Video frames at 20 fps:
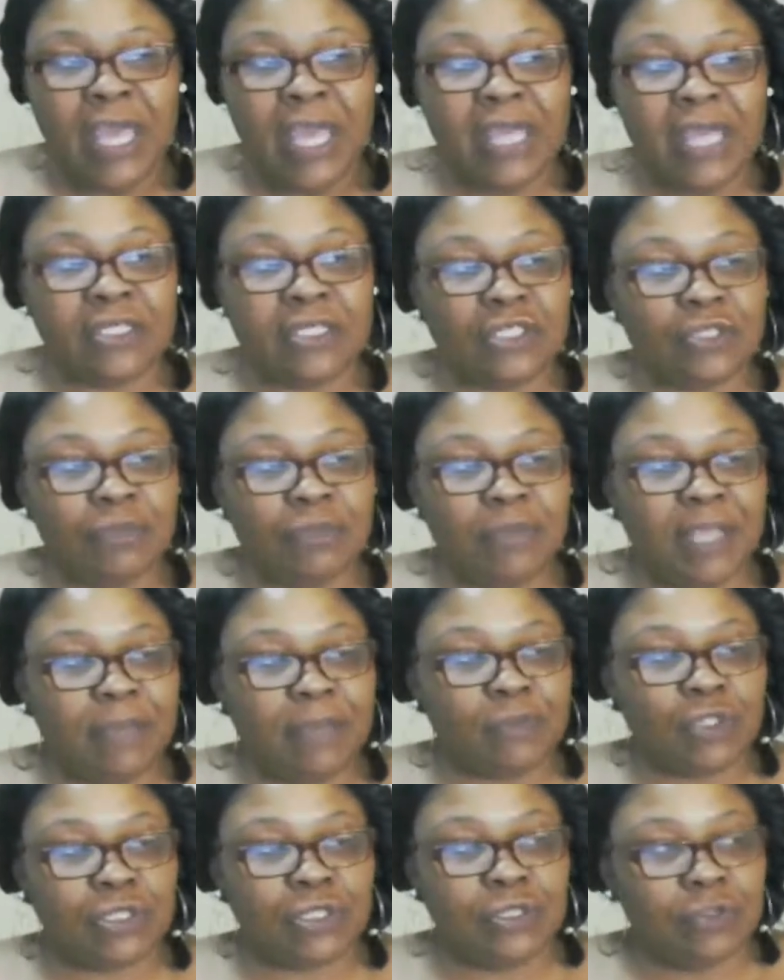And it's to be
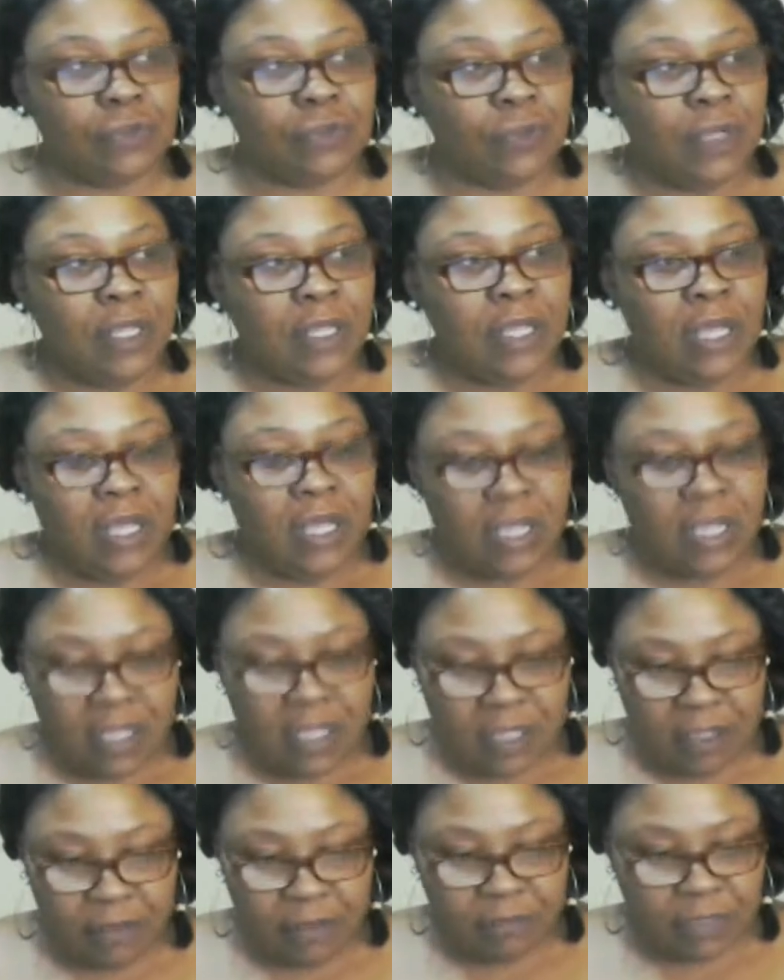able to,
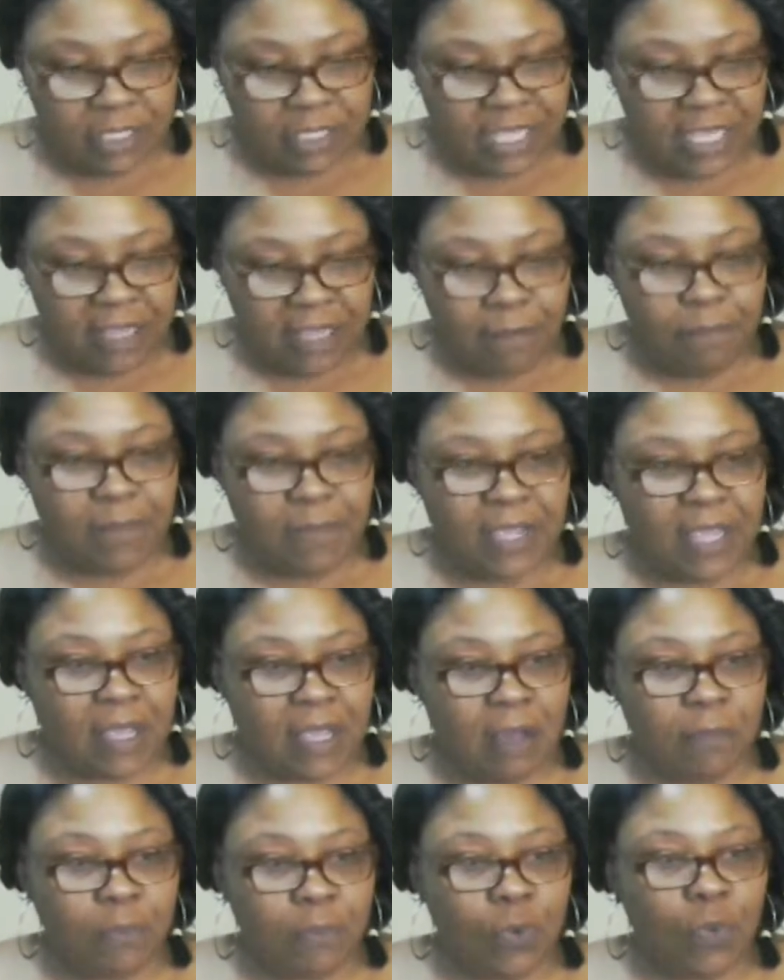again,
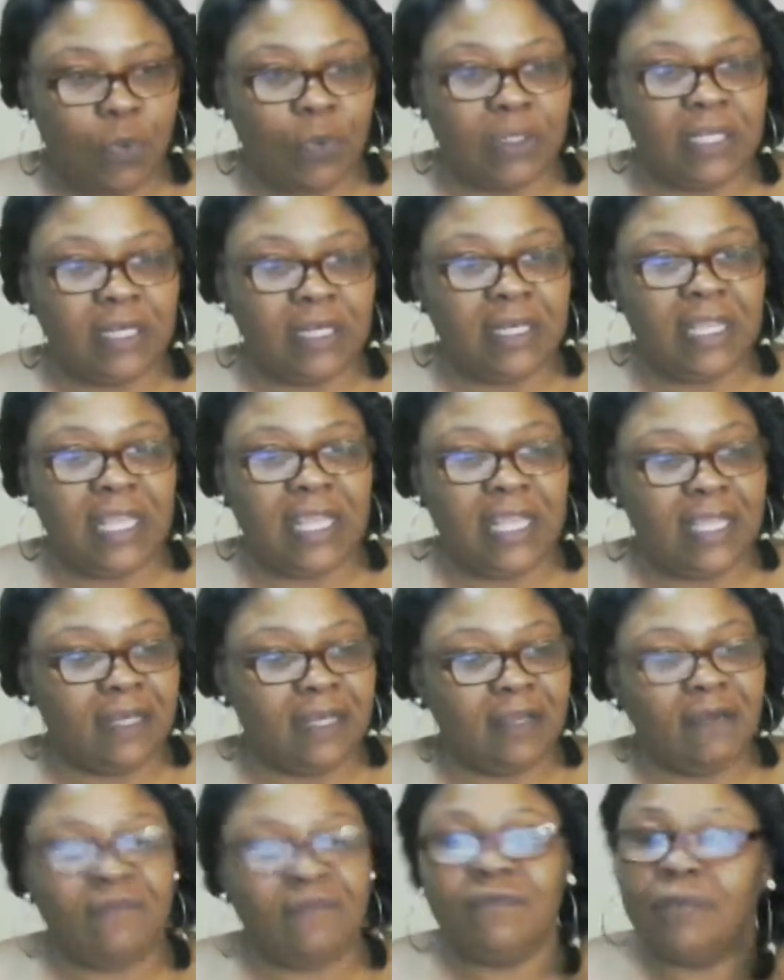pick up on the
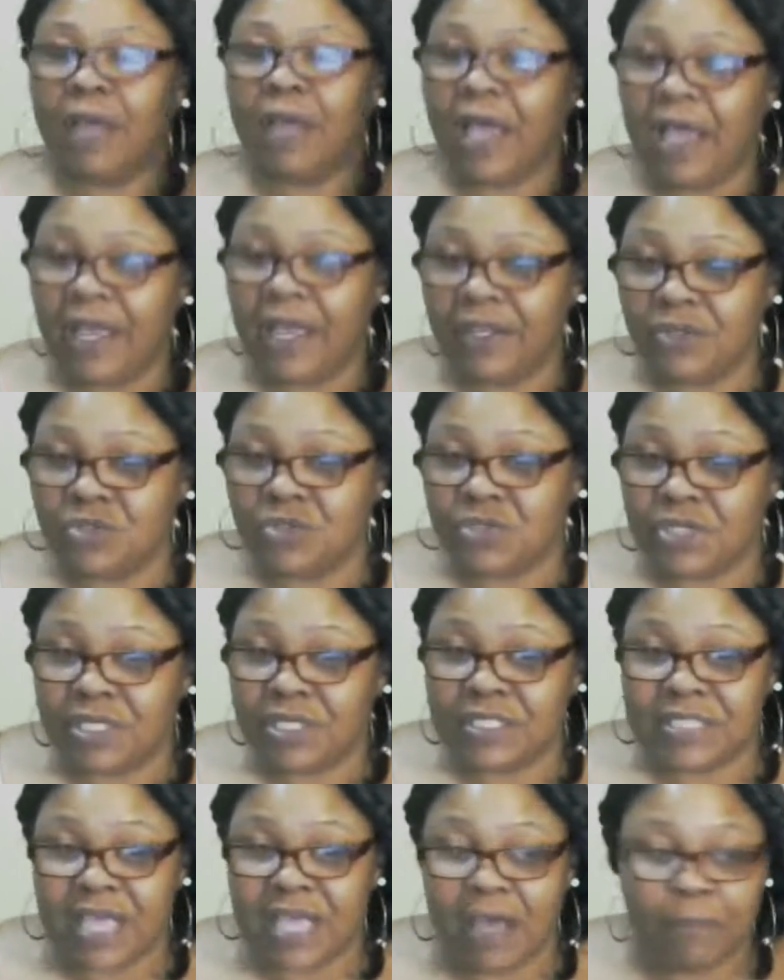need of, I use the
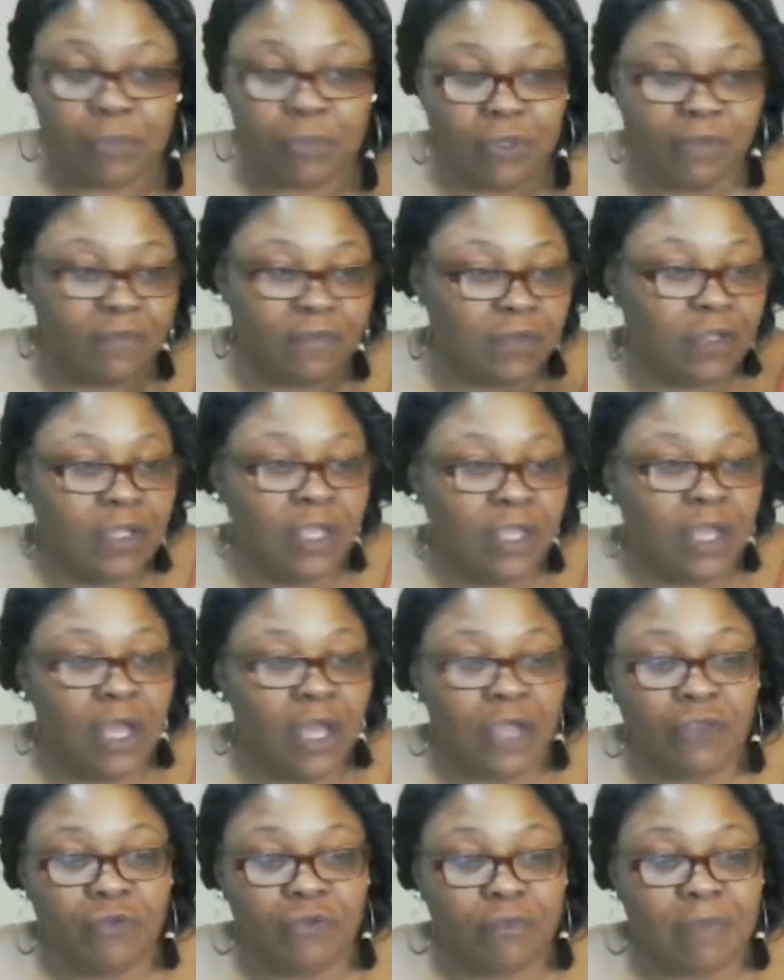example of
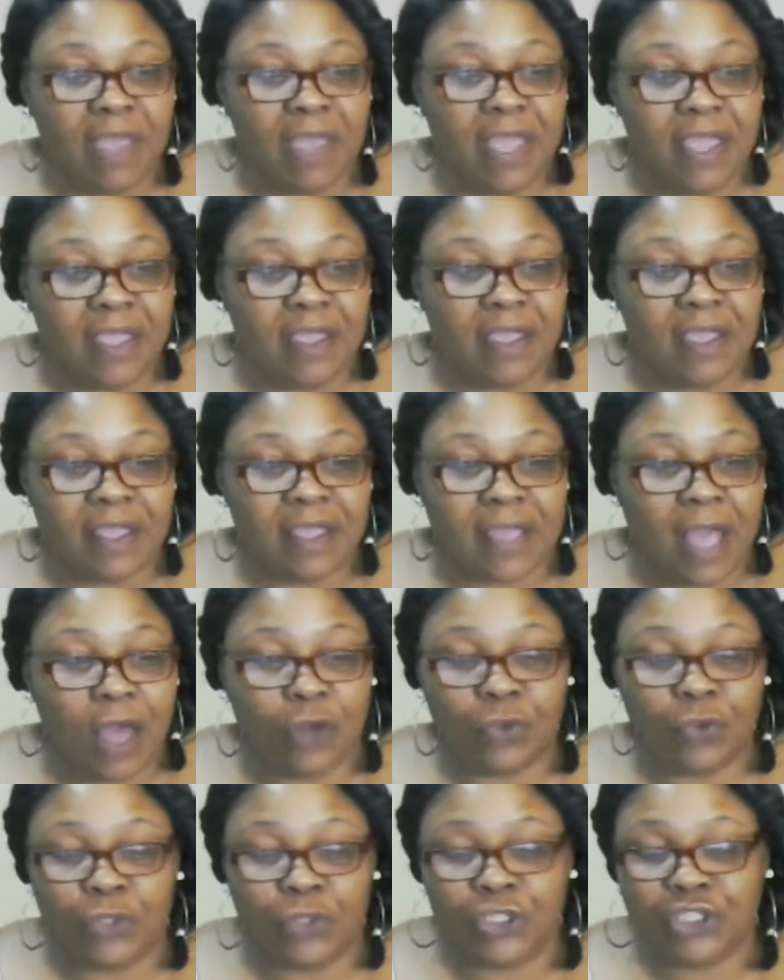you may
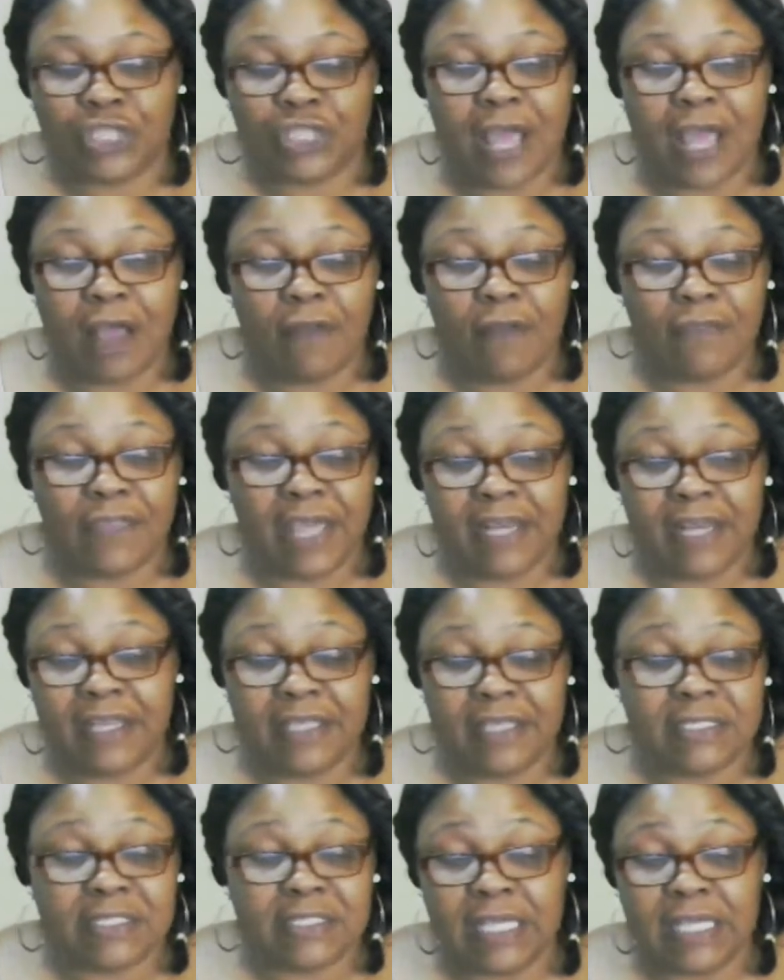encounter a child that
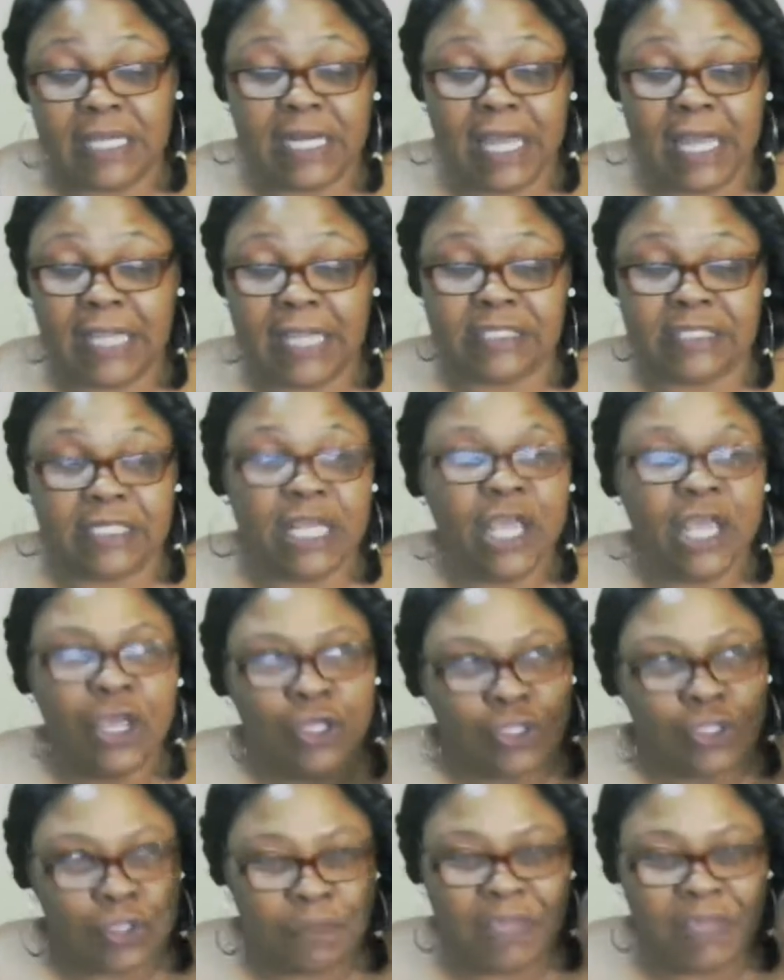is neglected,
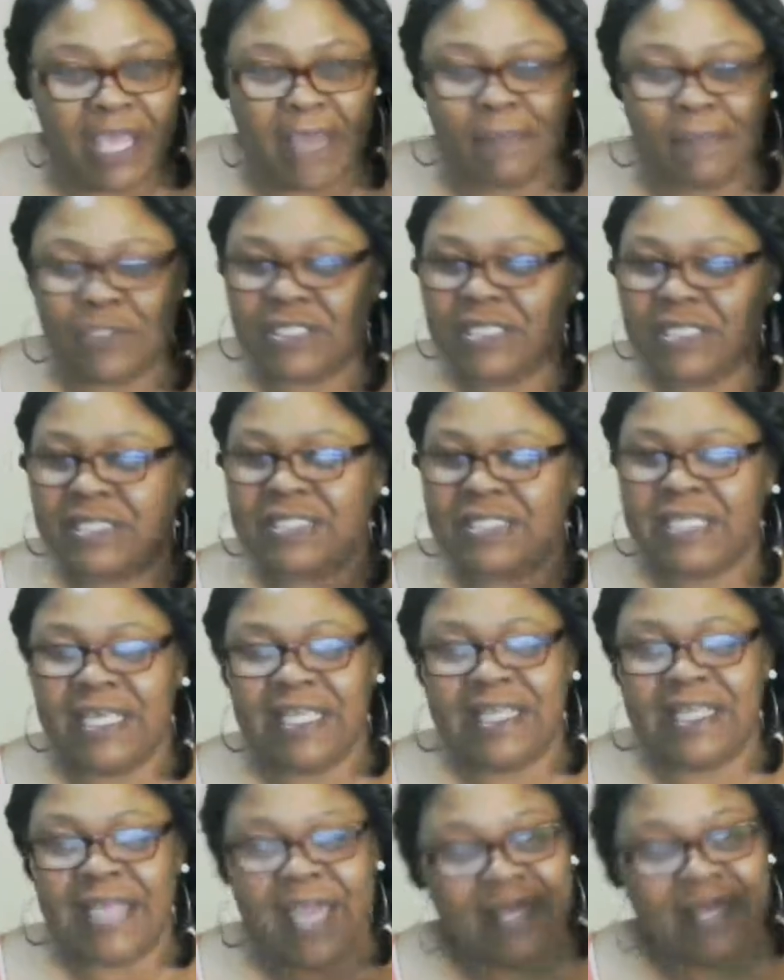to be able to
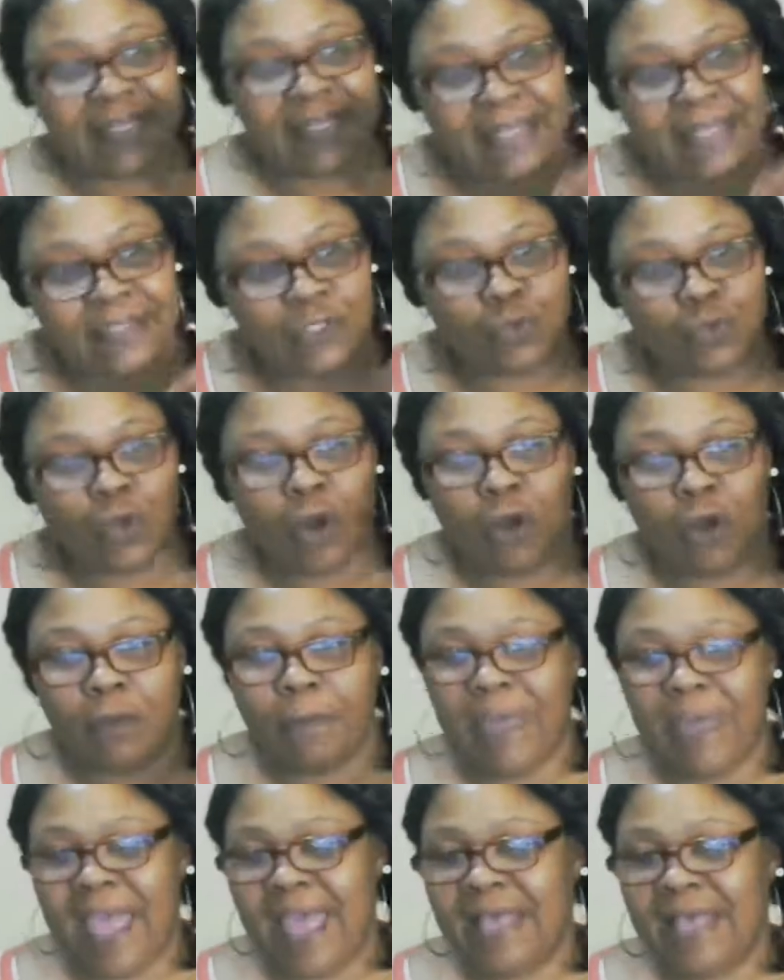see that, not to
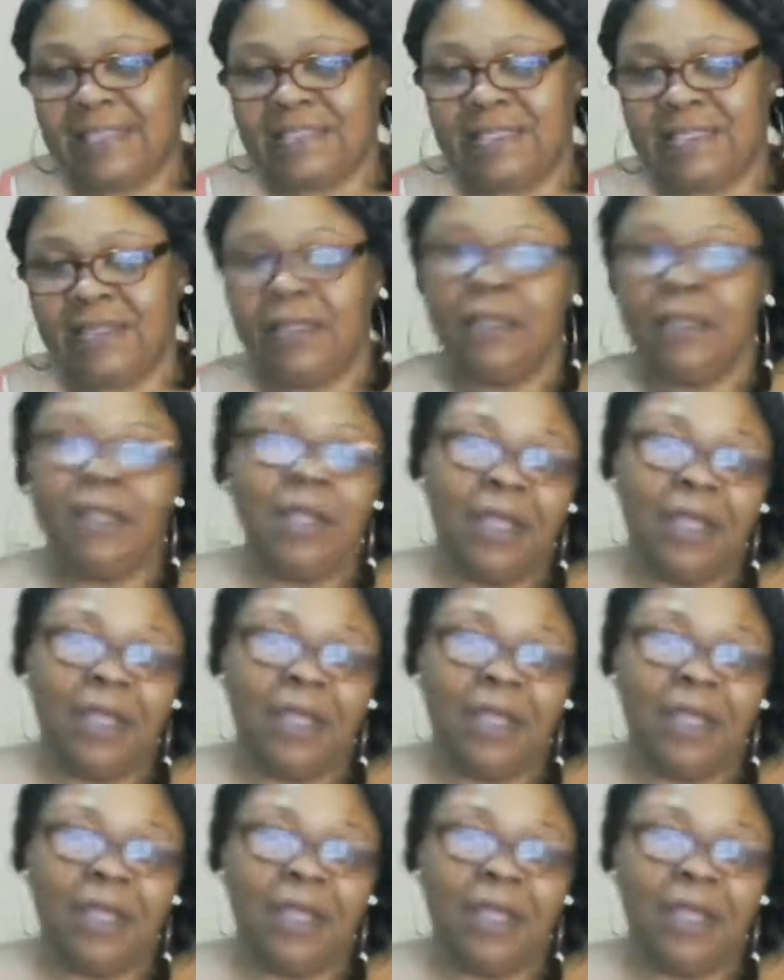walk past it.